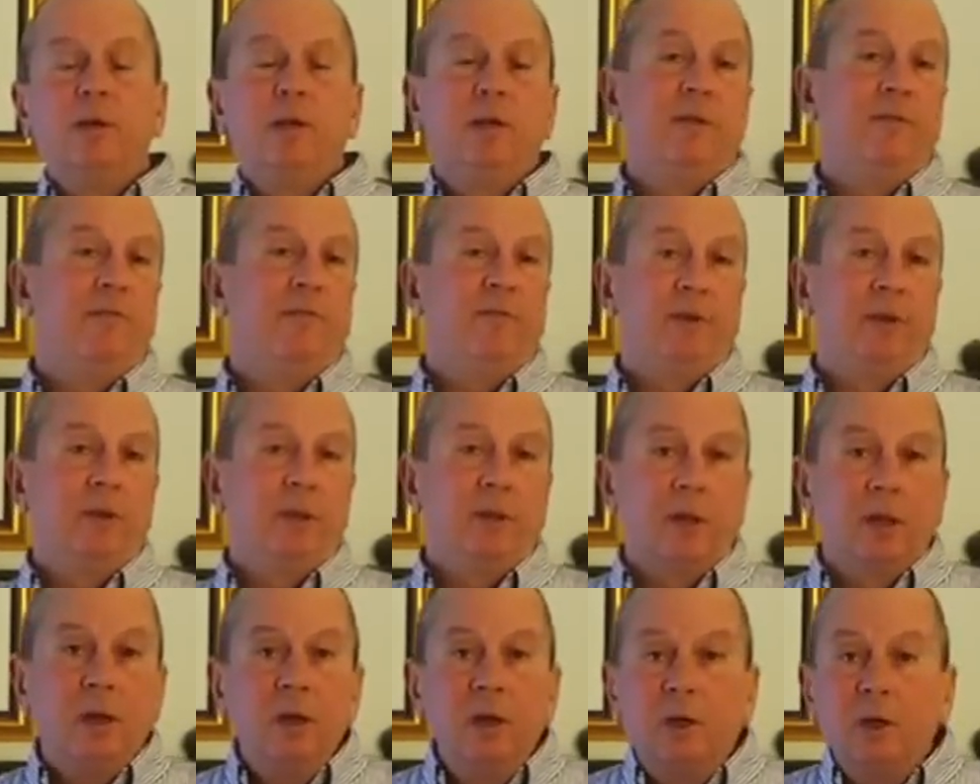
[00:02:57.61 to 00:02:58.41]
You
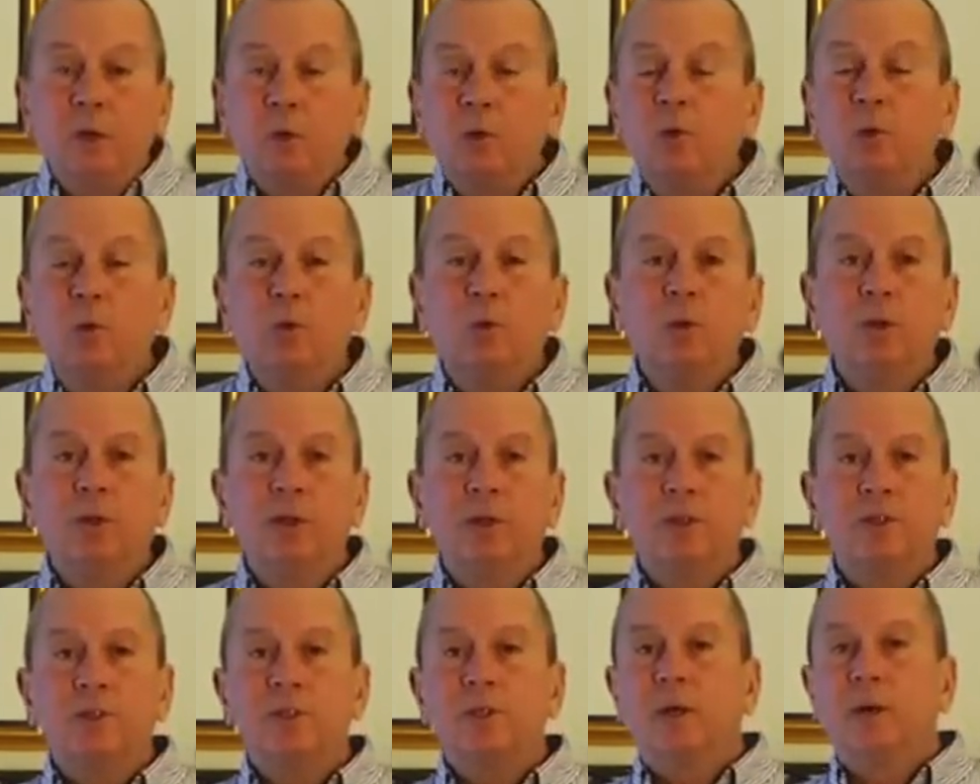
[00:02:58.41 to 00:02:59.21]
feel cool
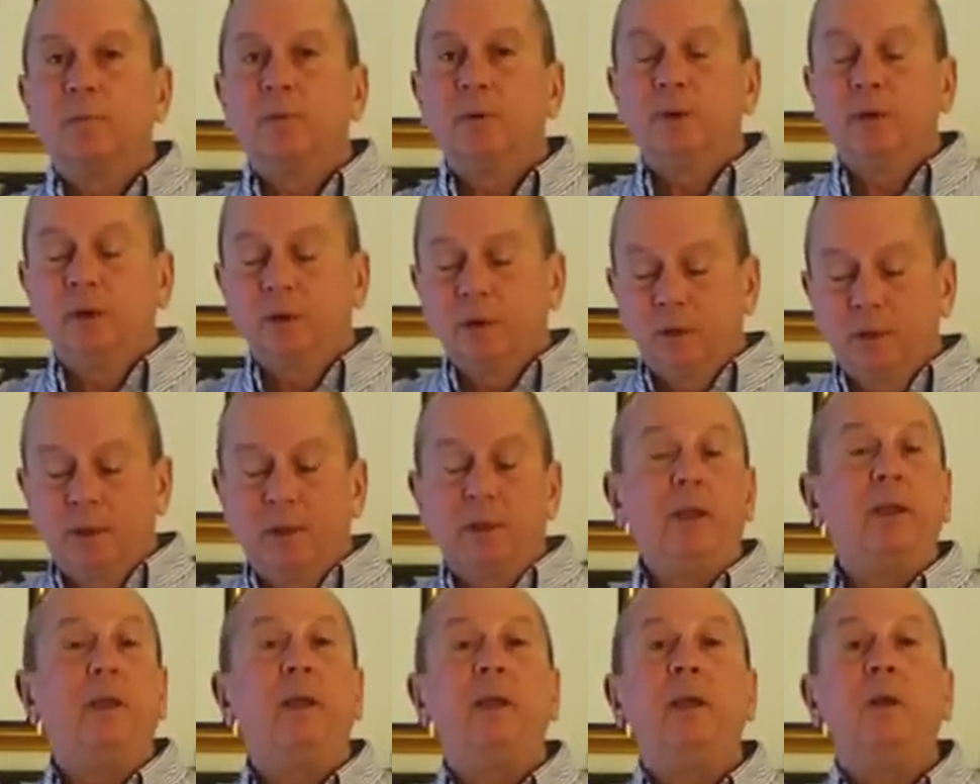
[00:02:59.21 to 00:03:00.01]
in the summer
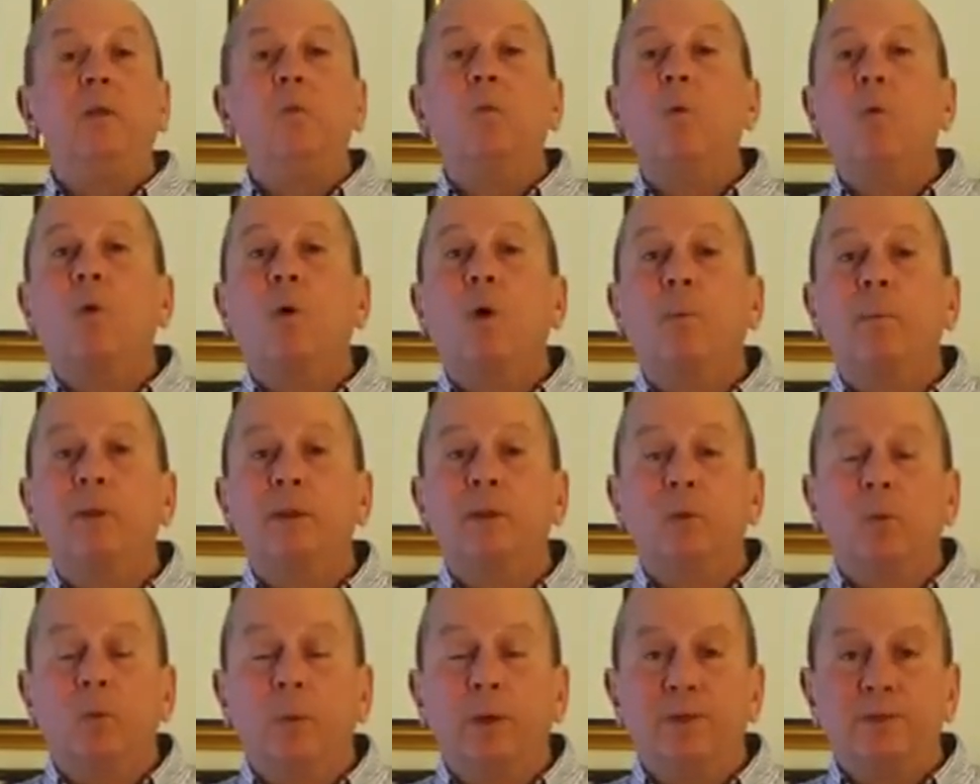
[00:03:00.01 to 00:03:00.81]
and warm
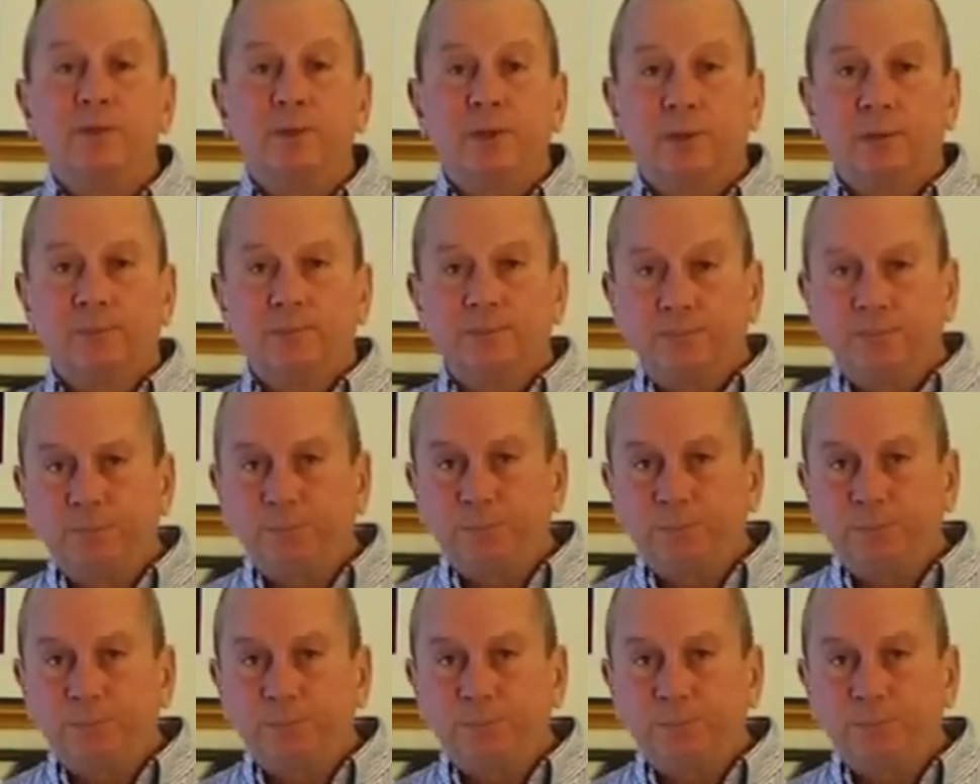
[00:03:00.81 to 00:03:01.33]
in the winter.